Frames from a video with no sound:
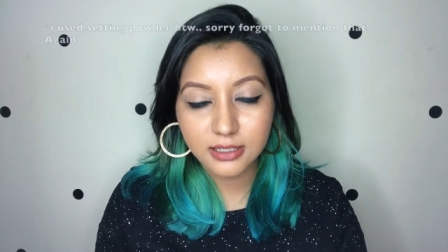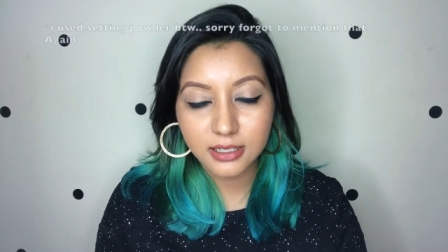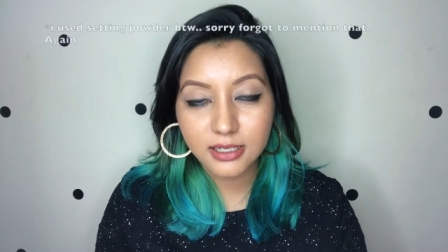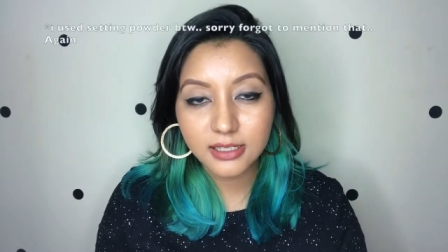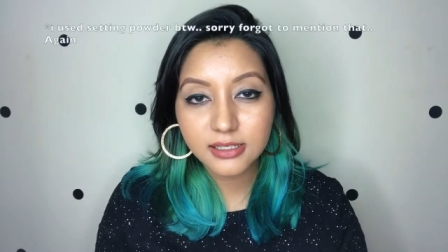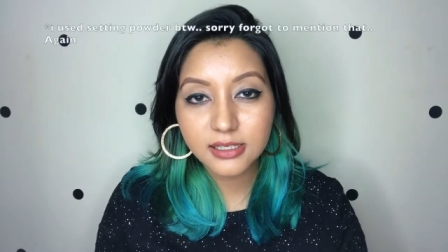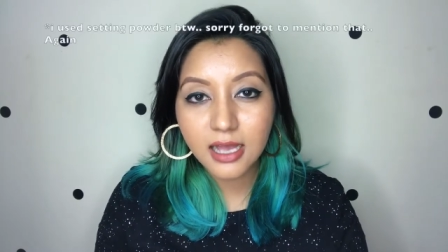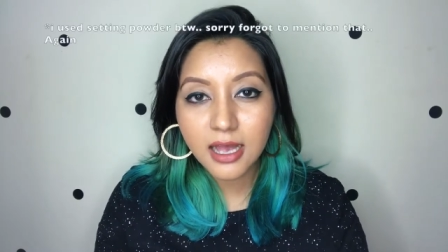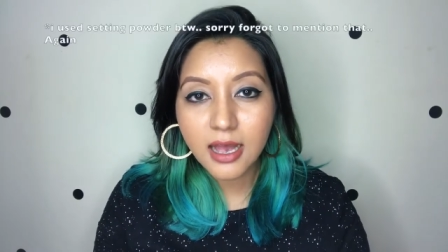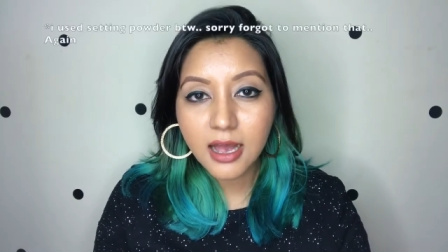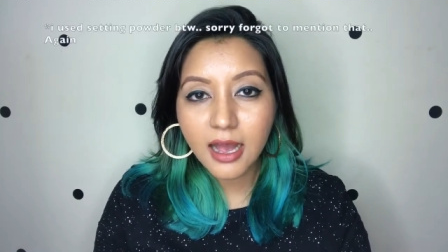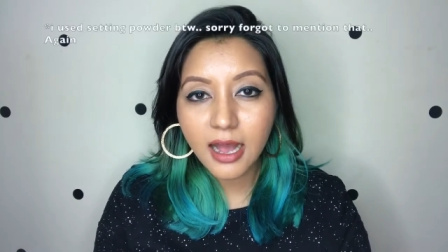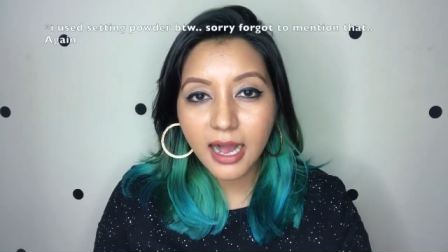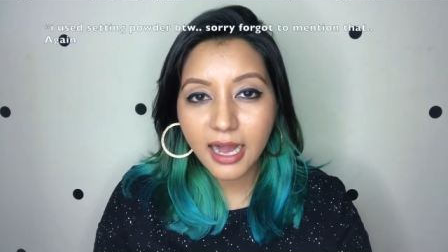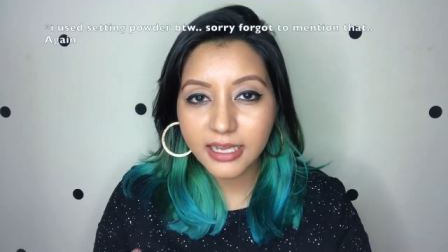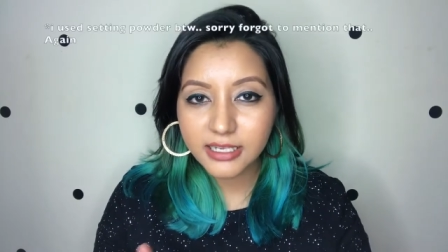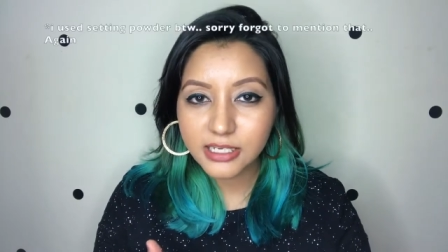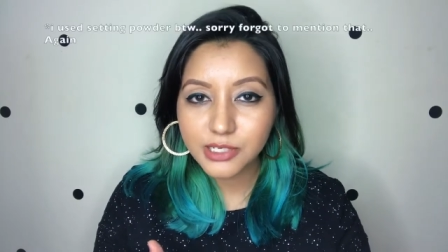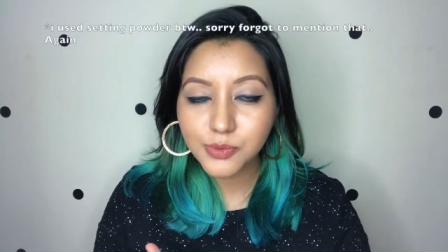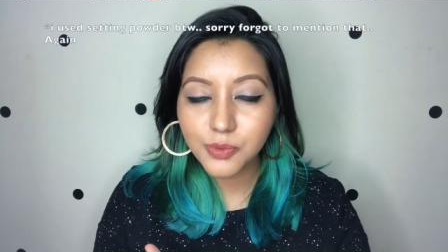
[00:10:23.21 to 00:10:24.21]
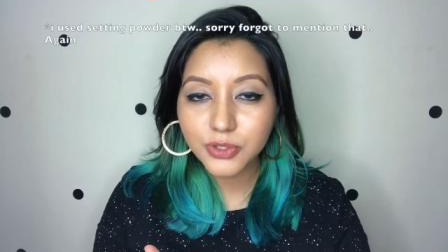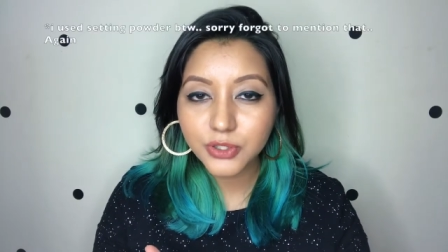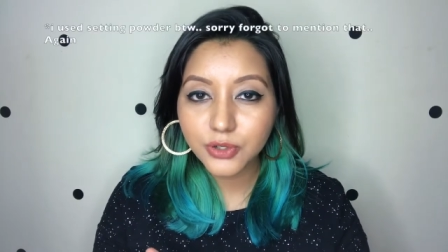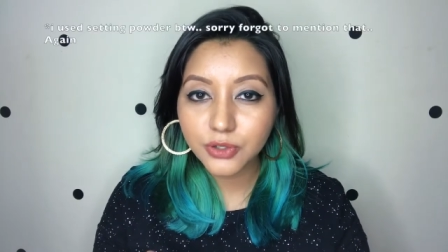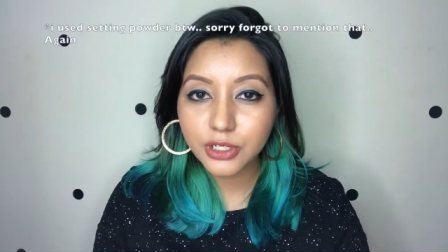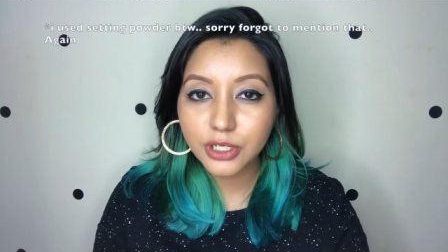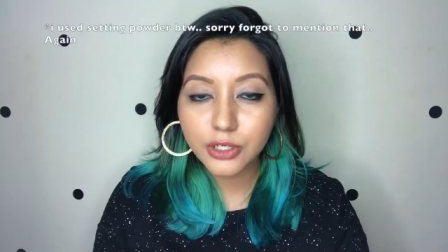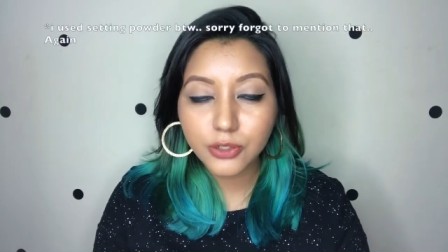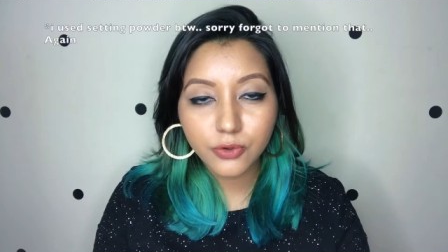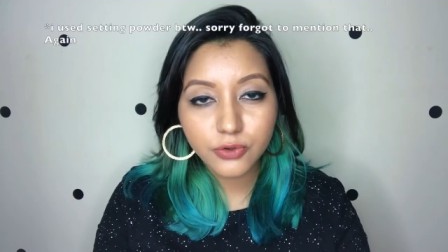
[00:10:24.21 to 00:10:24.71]
this I did was
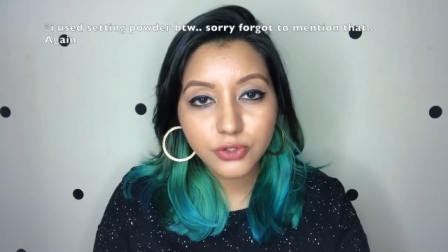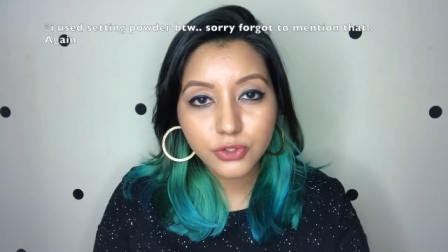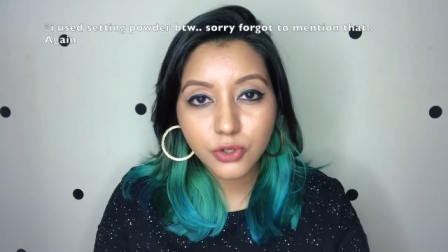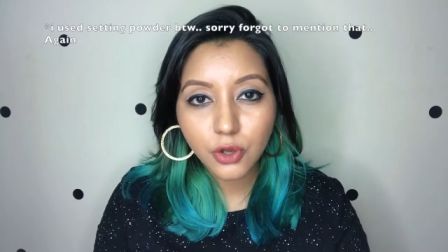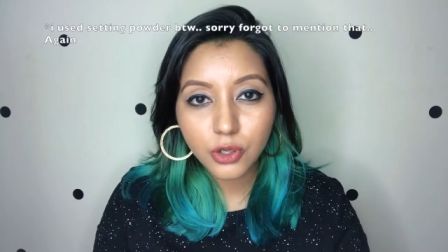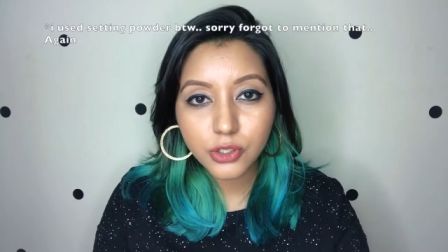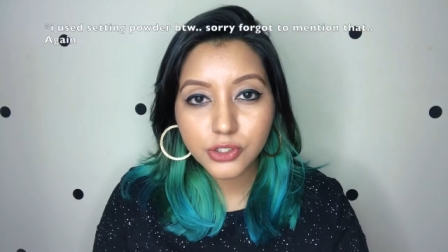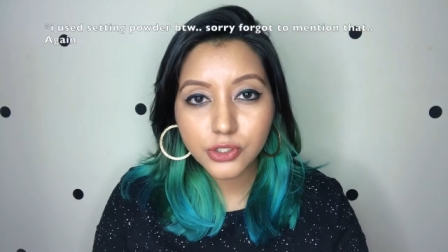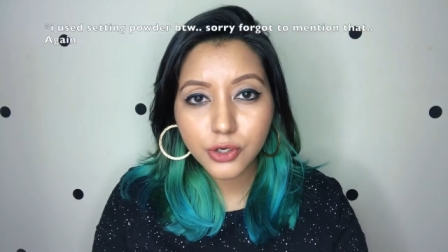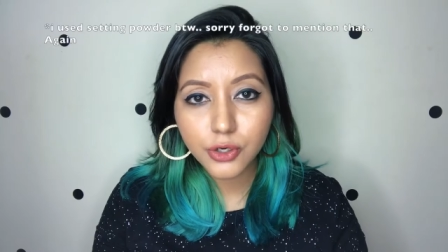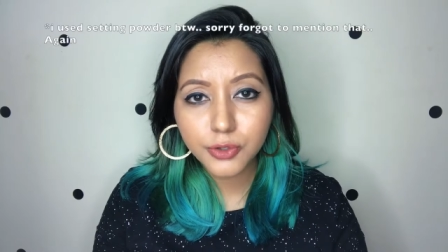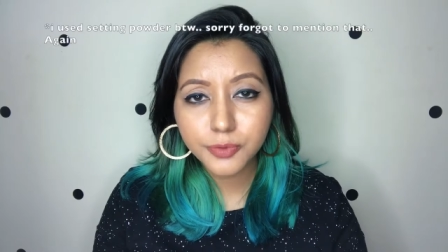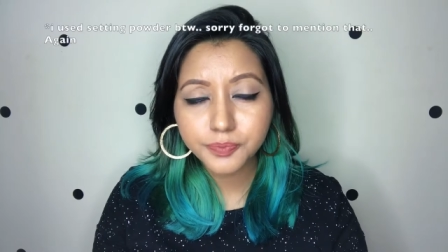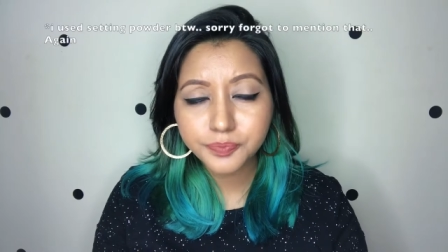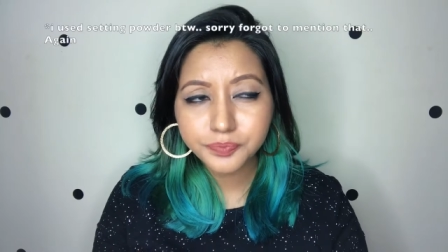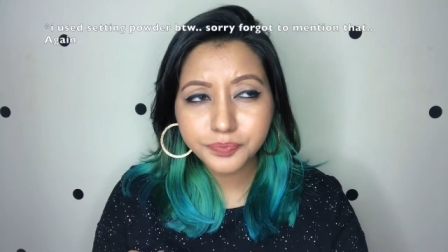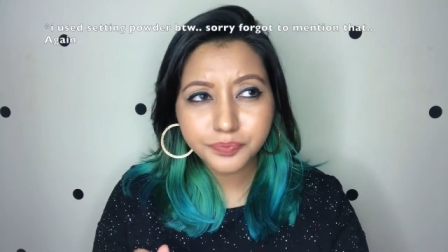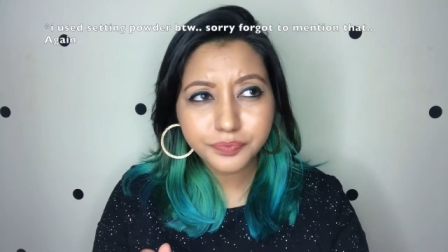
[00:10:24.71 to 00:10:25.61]
only nose contour